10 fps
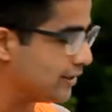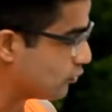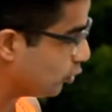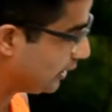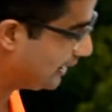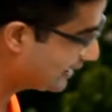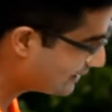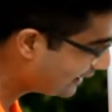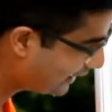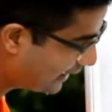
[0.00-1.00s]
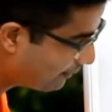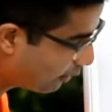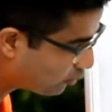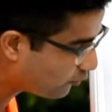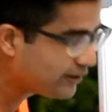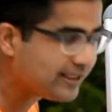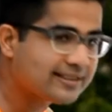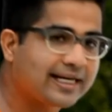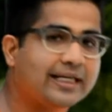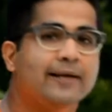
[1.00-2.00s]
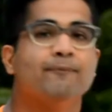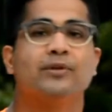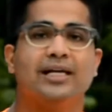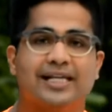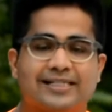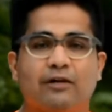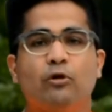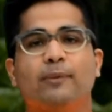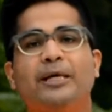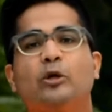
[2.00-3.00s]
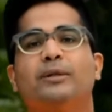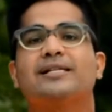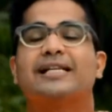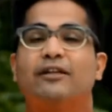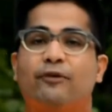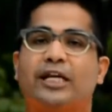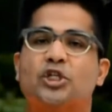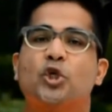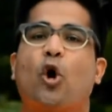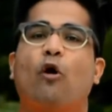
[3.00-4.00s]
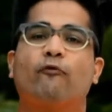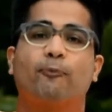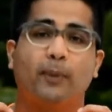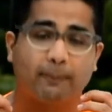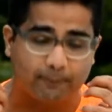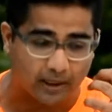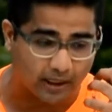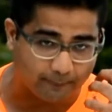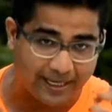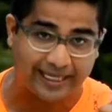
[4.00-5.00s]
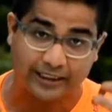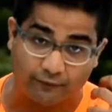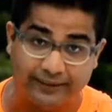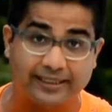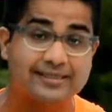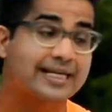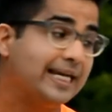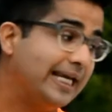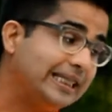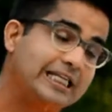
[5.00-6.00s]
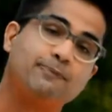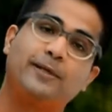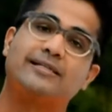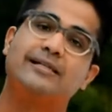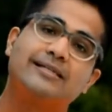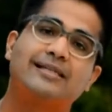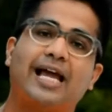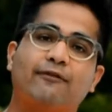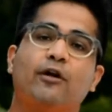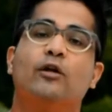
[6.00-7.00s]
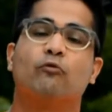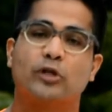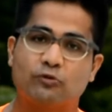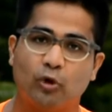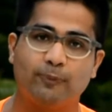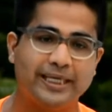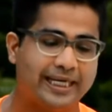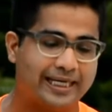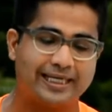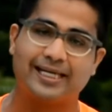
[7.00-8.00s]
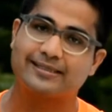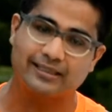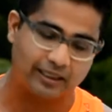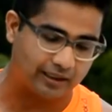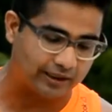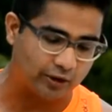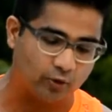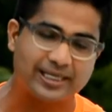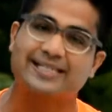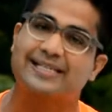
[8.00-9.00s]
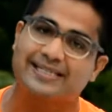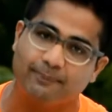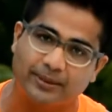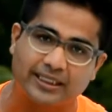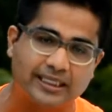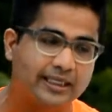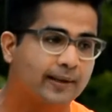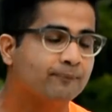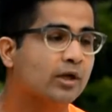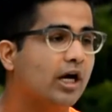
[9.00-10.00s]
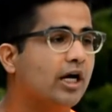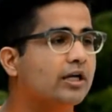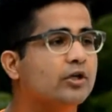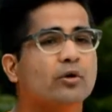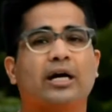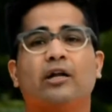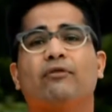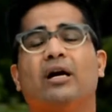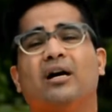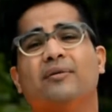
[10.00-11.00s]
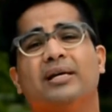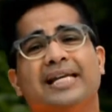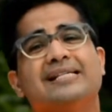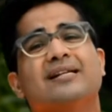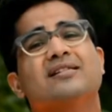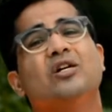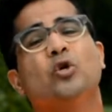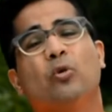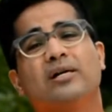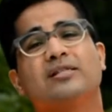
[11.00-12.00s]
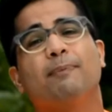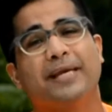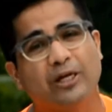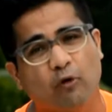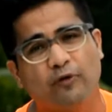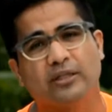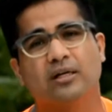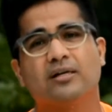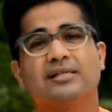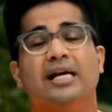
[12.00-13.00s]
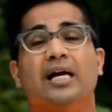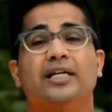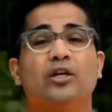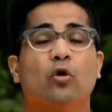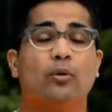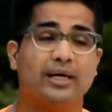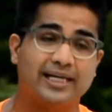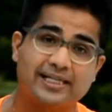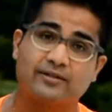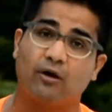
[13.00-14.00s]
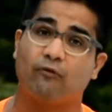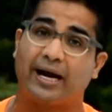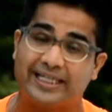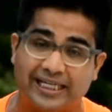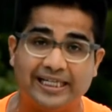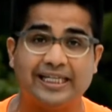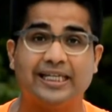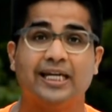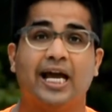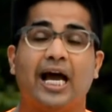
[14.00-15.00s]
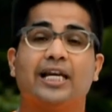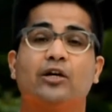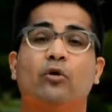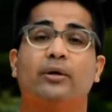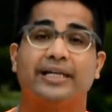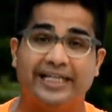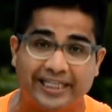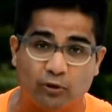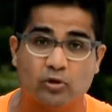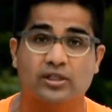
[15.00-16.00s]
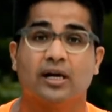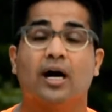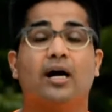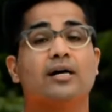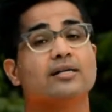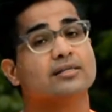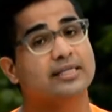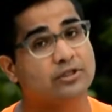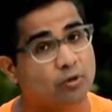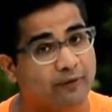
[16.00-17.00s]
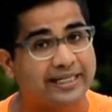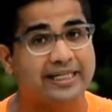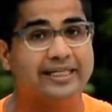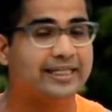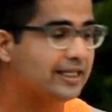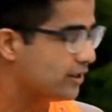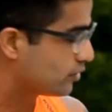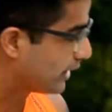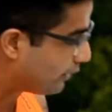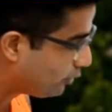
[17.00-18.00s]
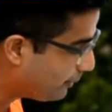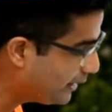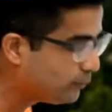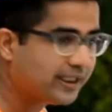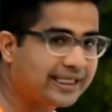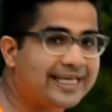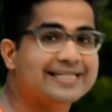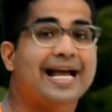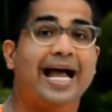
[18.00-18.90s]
So the lesser area amount of Venus get, the lesser would remain to be the signification of planet Venus in this person's life, which would be less, lessened sympathy, less concern towards the pain of others, less vitality, and reduced sexual vitality. So that would remain to be the case.